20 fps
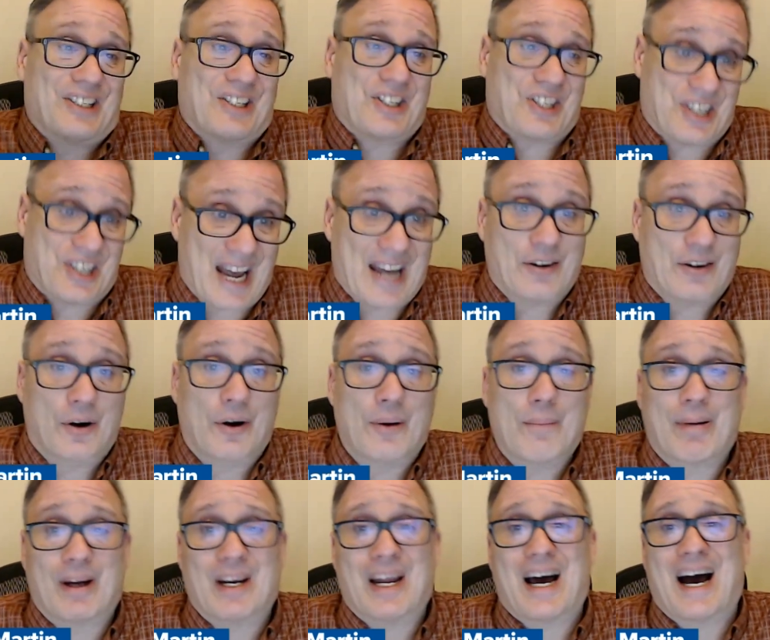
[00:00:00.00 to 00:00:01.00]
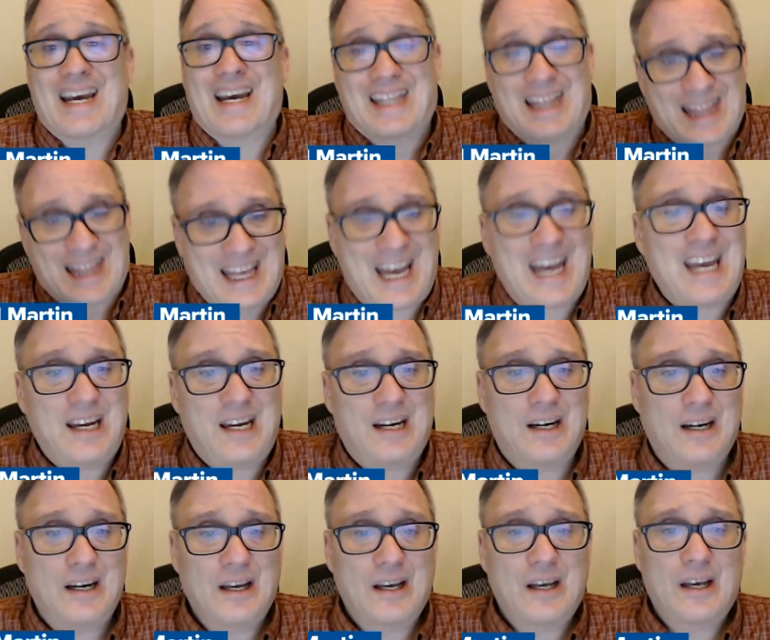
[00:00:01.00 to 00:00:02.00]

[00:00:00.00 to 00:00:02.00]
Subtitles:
center, but I think